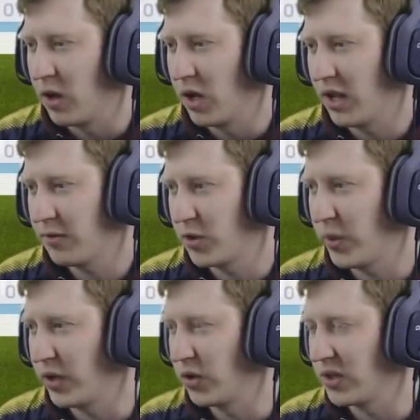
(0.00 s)
I'll have a
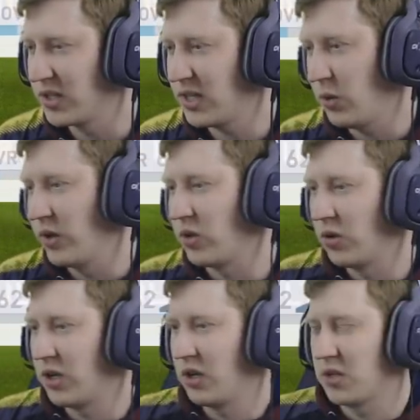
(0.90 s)
quick look and see where
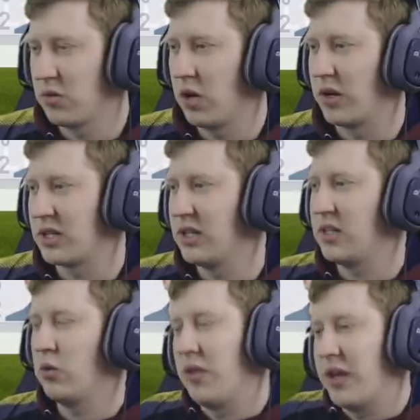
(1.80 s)
Doncaster are actually,
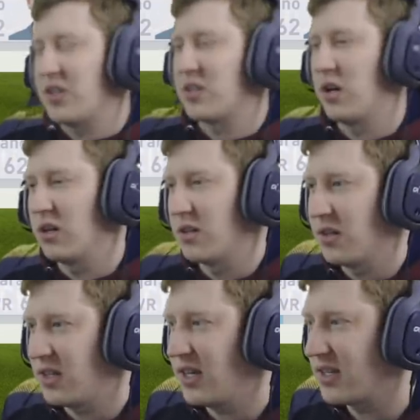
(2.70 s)
see what their start to
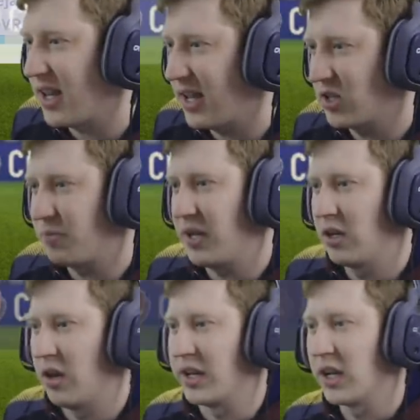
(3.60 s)
the season has
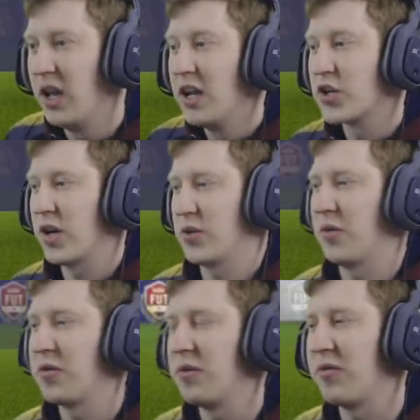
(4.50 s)
been like.
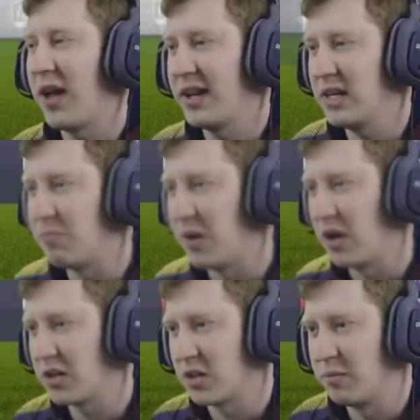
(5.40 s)
Transfer room for Andy
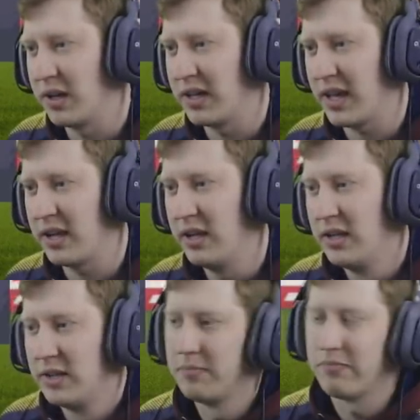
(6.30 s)
Barcham, but again,
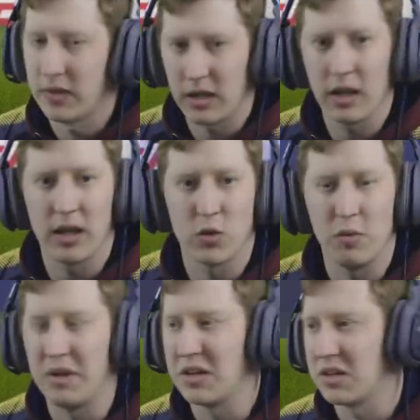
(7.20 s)
as
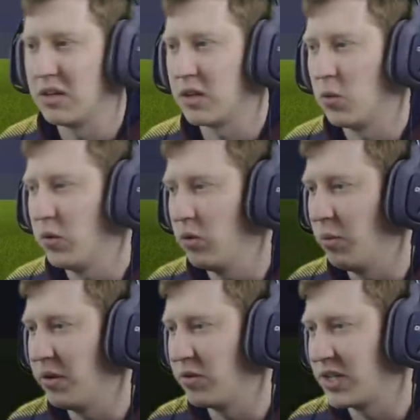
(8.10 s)
we mentioned, we
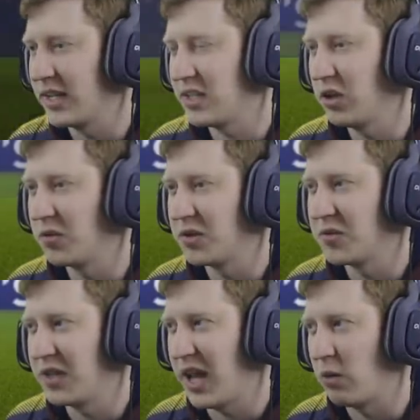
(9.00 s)
will be rejecting offers
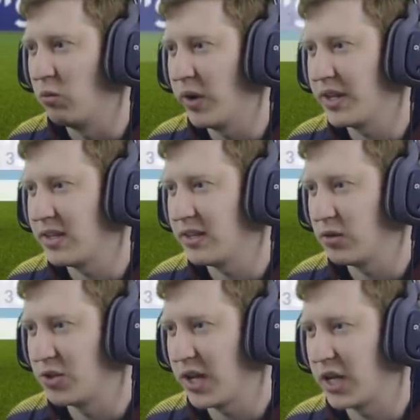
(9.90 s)
for now and waiting
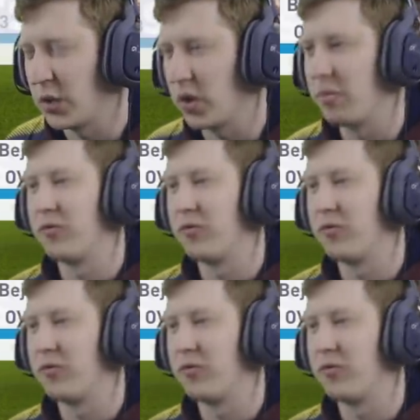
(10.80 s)
till January